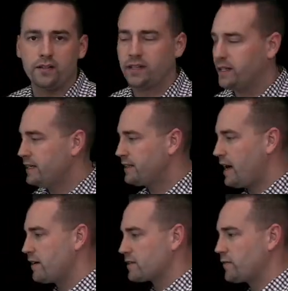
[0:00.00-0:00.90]
You can get
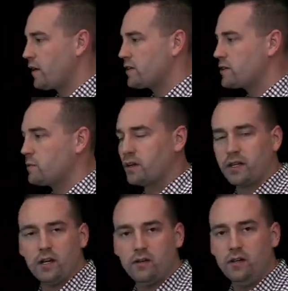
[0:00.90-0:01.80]
down as far as you want to
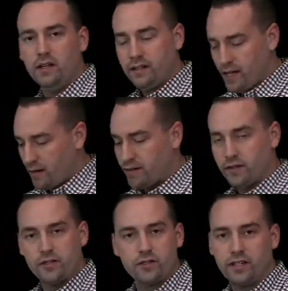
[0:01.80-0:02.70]
go, down to
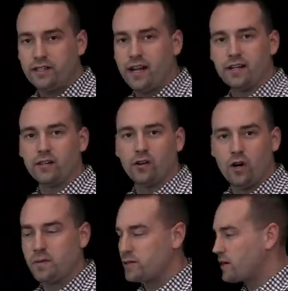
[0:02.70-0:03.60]
your street, down to your
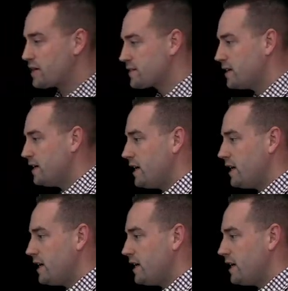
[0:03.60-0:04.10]
home address,